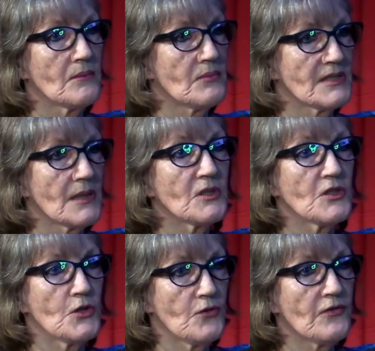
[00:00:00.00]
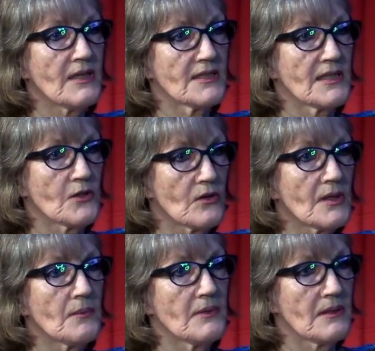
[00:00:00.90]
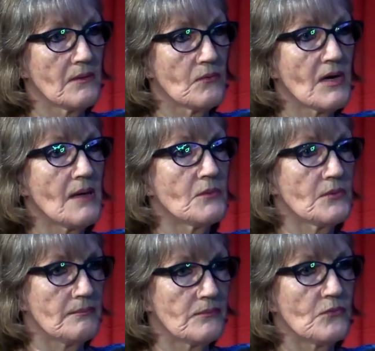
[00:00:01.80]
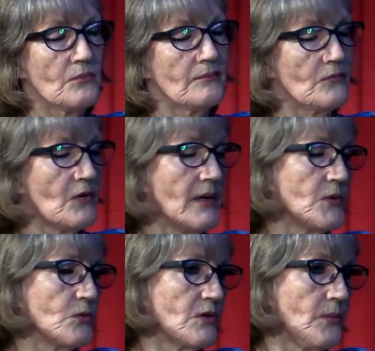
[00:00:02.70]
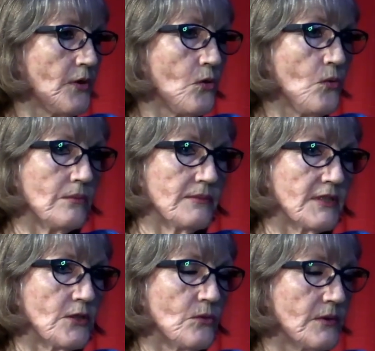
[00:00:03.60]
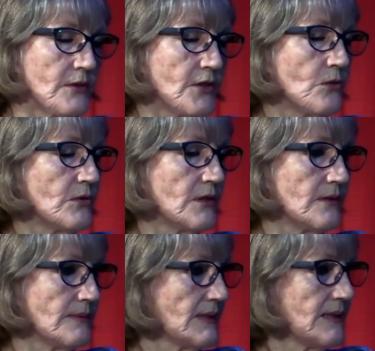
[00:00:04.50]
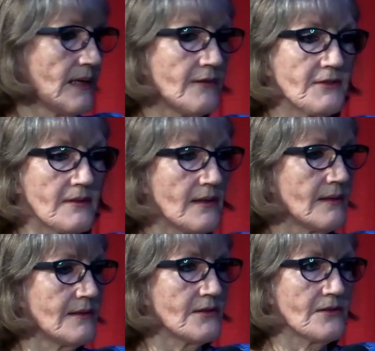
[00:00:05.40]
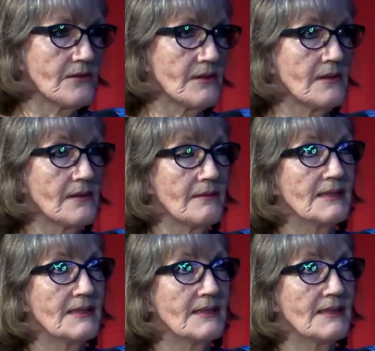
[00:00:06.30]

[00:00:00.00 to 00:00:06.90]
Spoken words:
some of the youth actually got up and rammed her with a pole, killed her. And after that, I just thought, yeah.